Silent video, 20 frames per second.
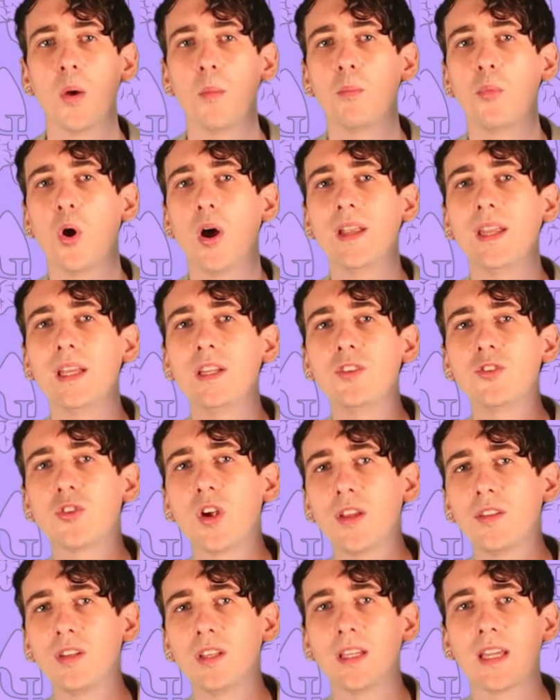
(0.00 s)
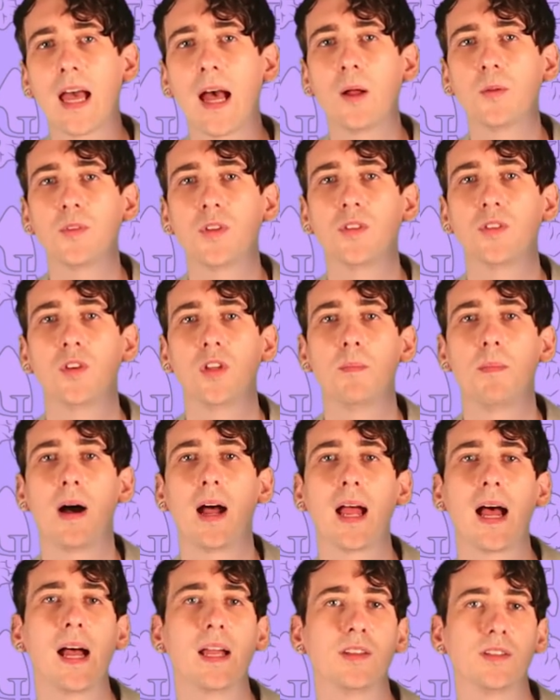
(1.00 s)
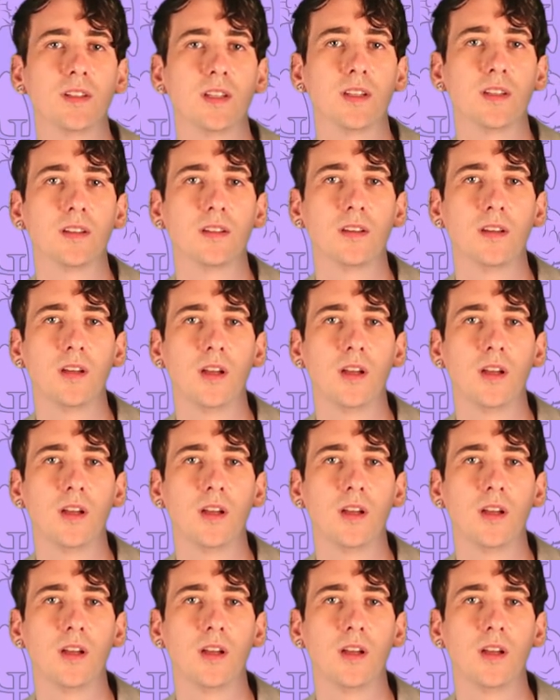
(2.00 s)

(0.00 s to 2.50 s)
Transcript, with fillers: But an interesting counter study by Eisend.